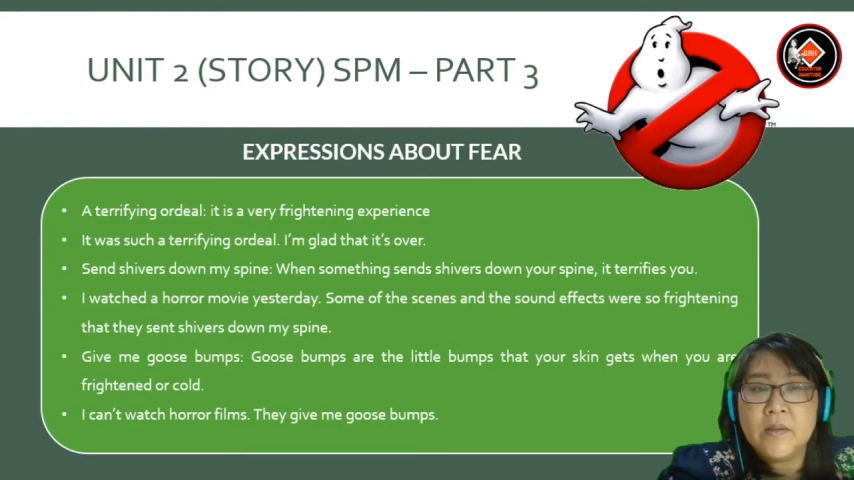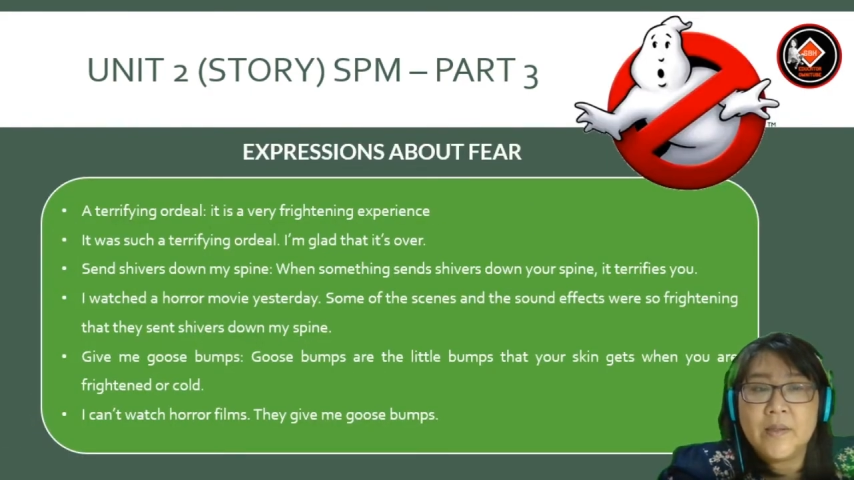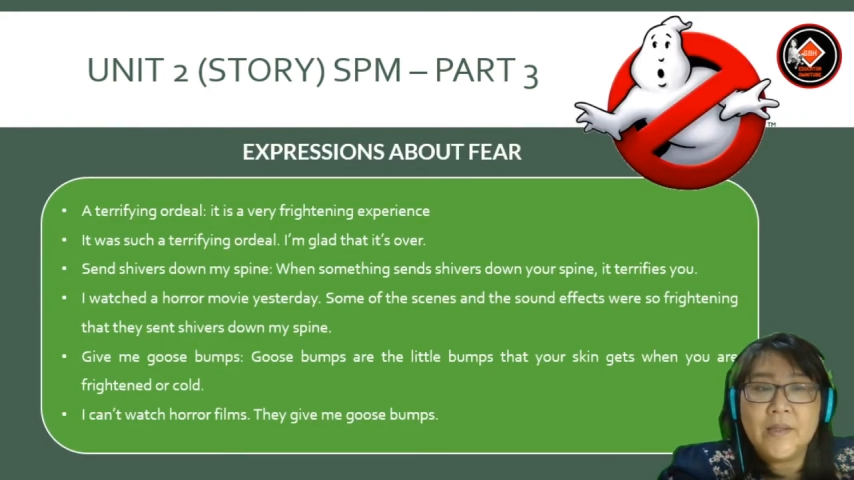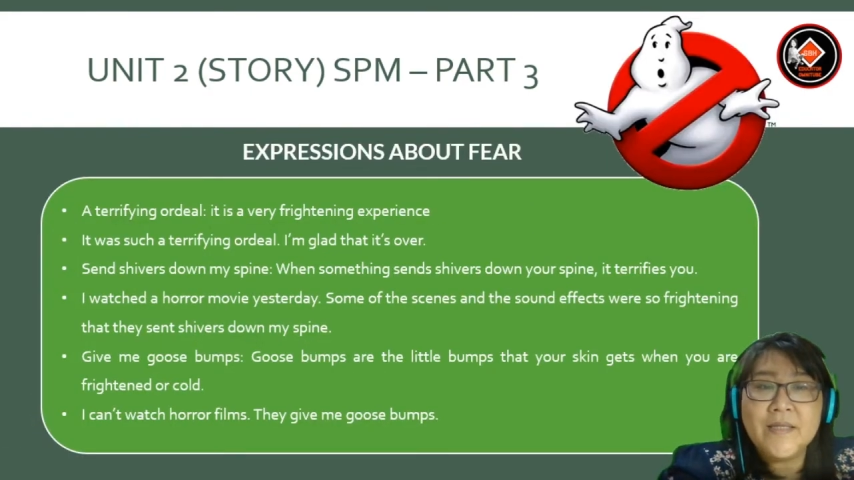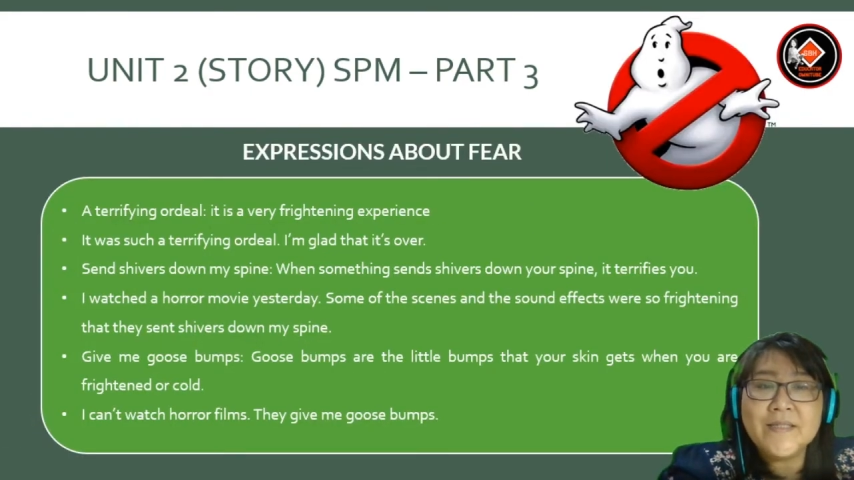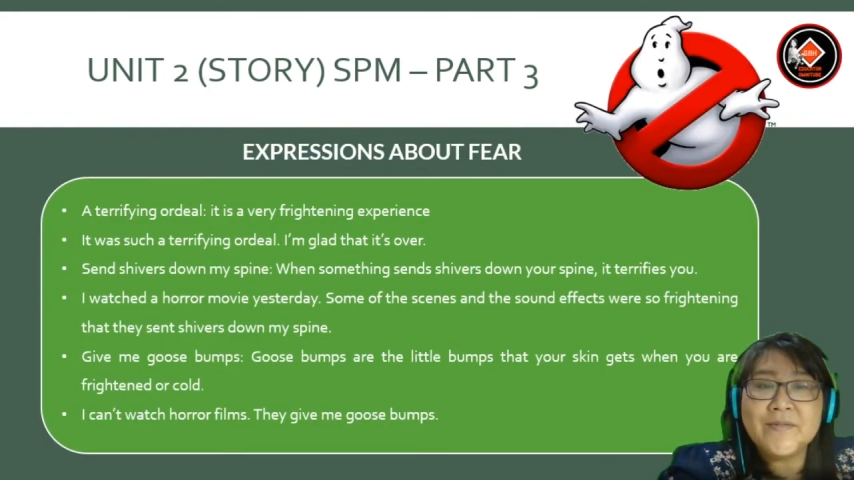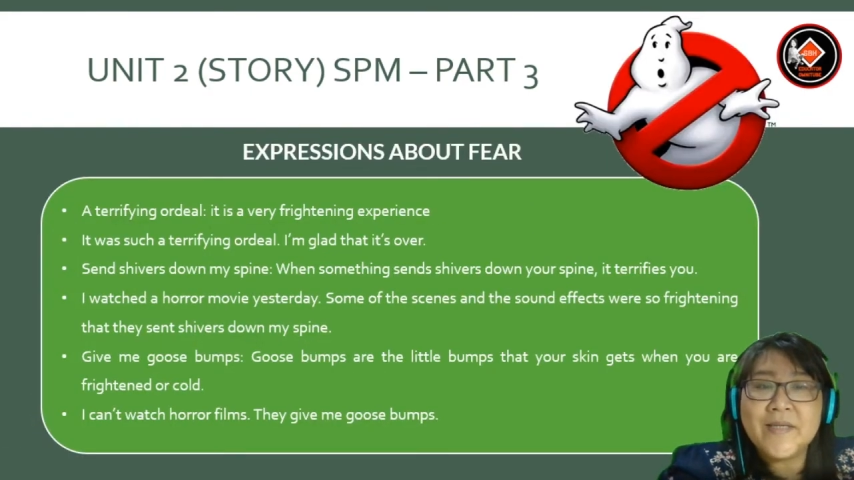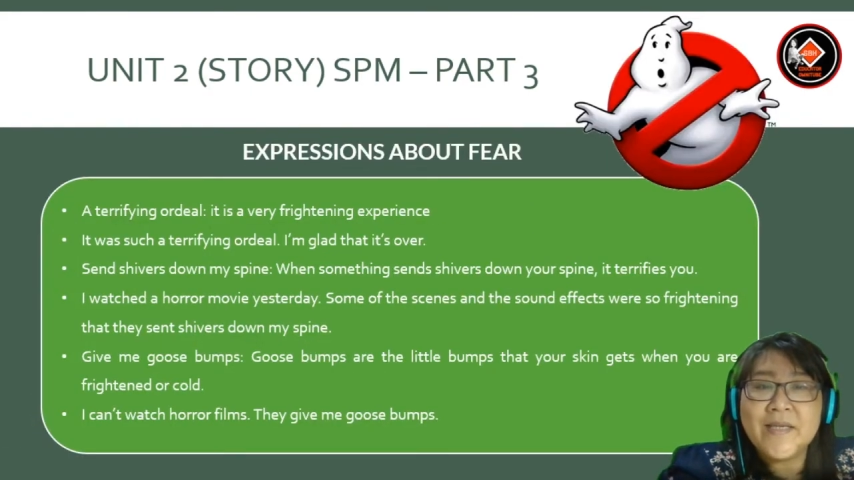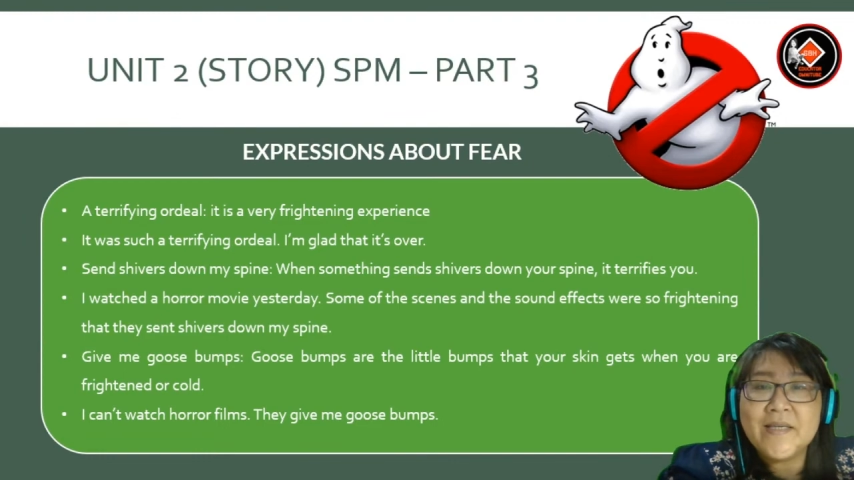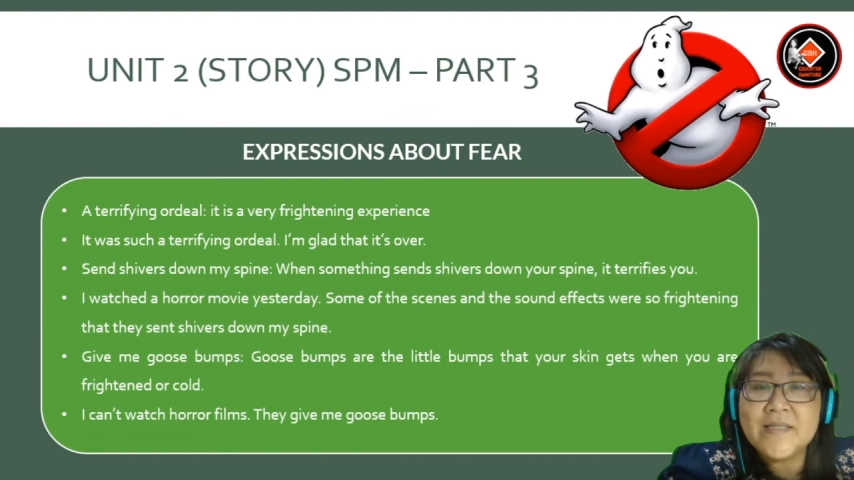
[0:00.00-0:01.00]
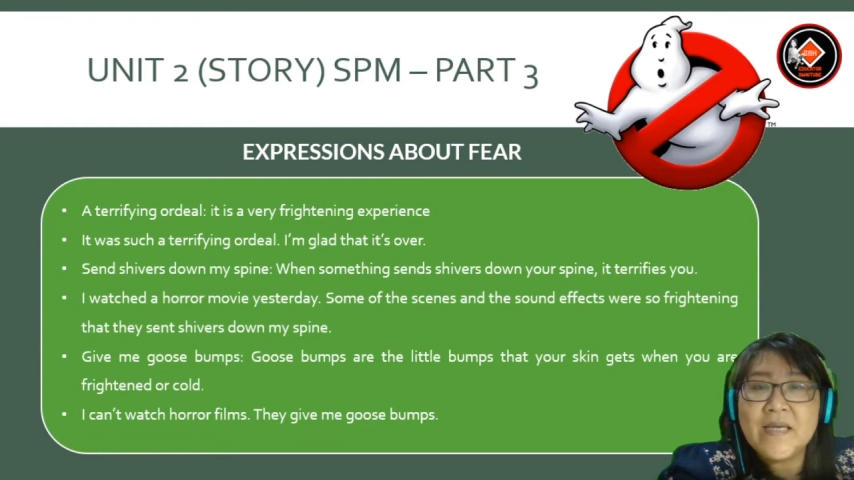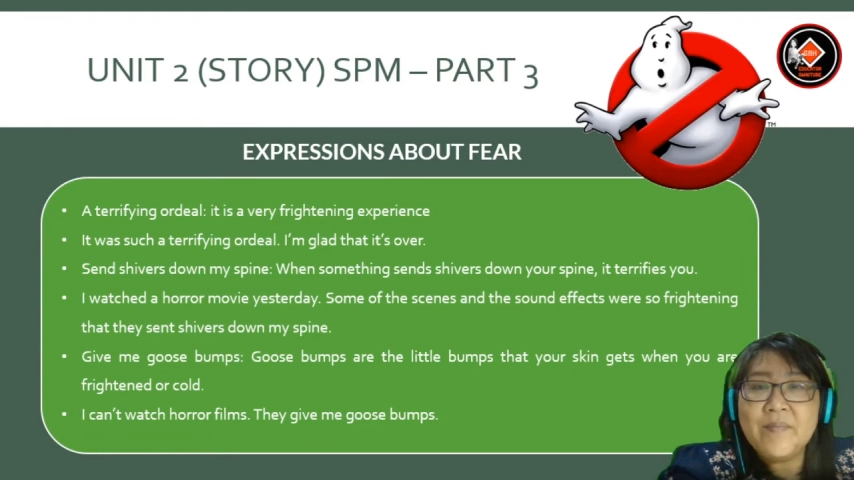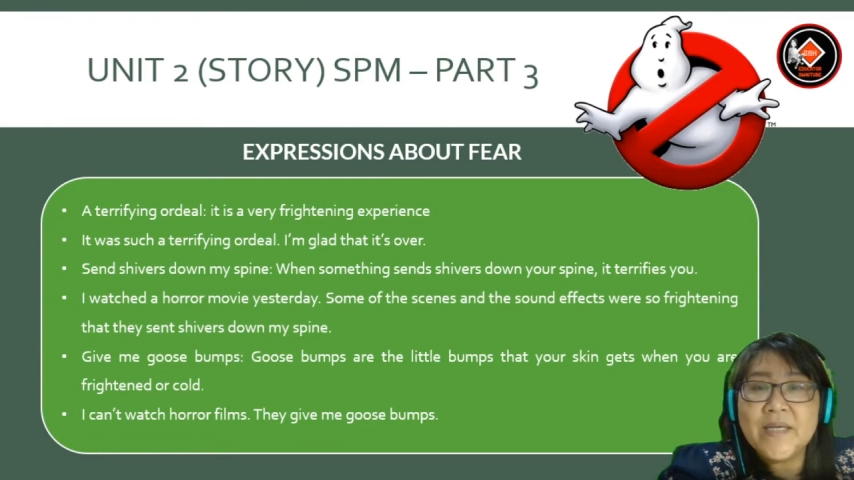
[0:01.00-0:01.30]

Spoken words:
Let's look at some